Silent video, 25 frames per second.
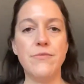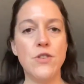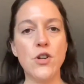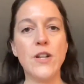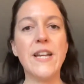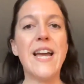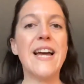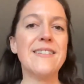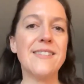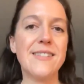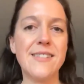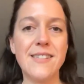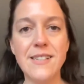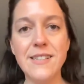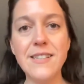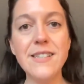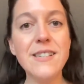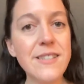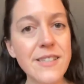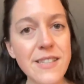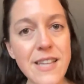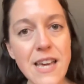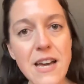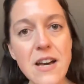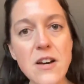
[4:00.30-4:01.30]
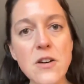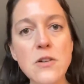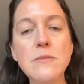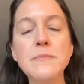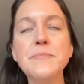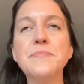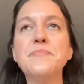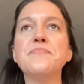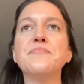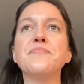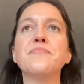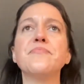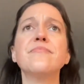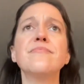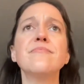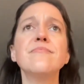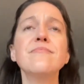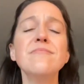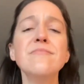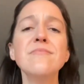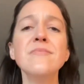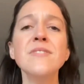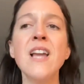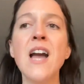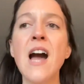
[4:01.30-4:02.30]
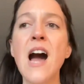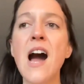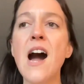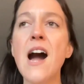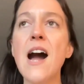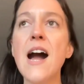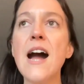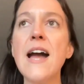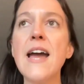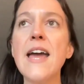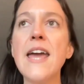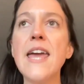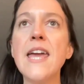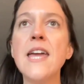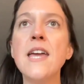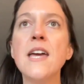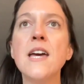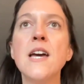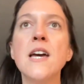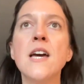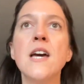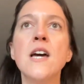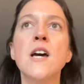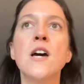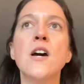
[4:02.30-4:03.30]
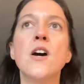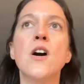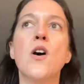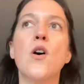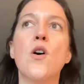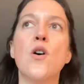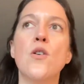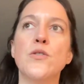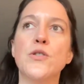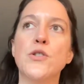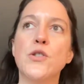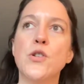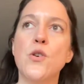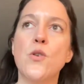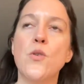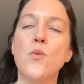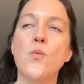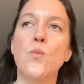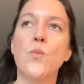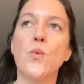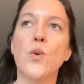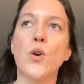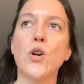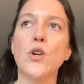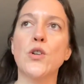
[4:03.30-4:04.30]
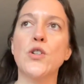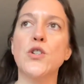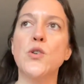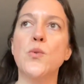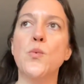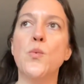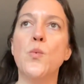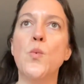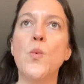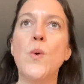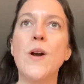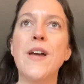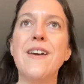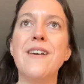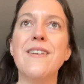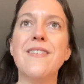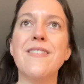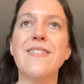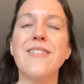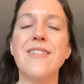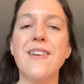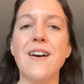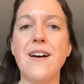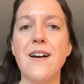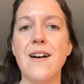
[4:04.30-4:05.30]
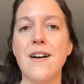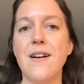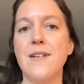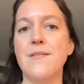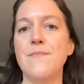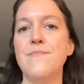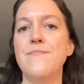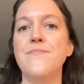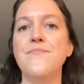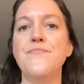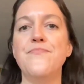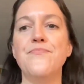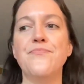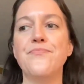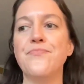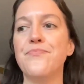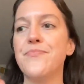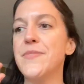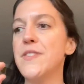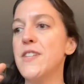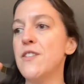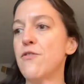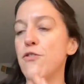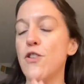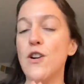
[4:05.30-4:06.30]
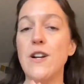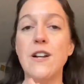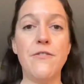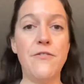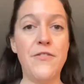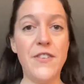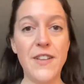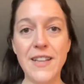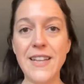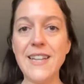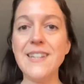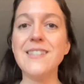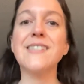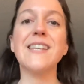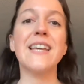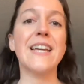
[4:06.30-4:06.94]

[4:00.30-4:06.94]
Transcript: guests a discount. I also worked with different affiliates.